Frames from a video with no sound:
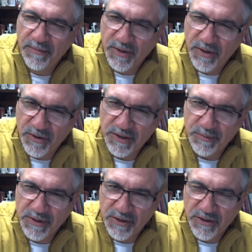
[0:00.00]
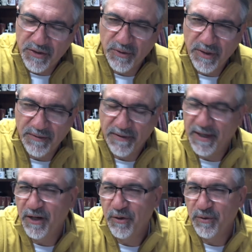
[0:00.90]
But Christmas is truly
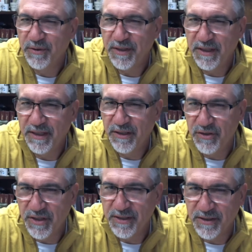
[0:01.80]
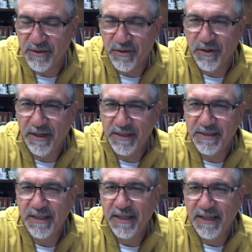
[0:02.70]
found in Jesus
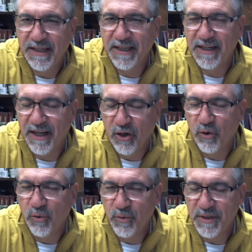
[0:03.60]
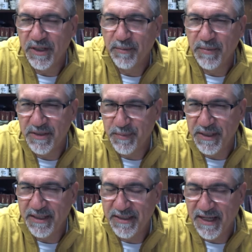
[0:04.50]
Christ. And getting alone with Him and
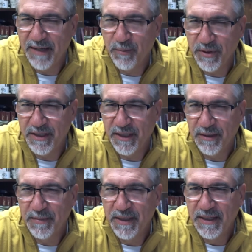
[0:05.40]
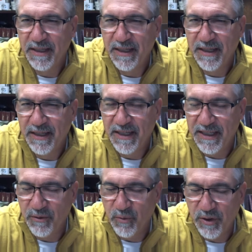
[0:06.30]
spending time with Him,
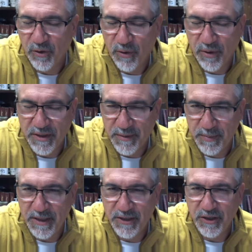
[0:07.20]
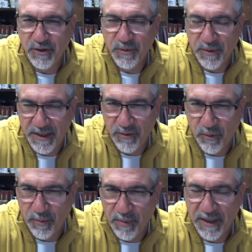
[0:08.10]
He will speak to you and He
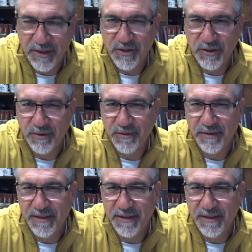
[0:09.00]
will bless you.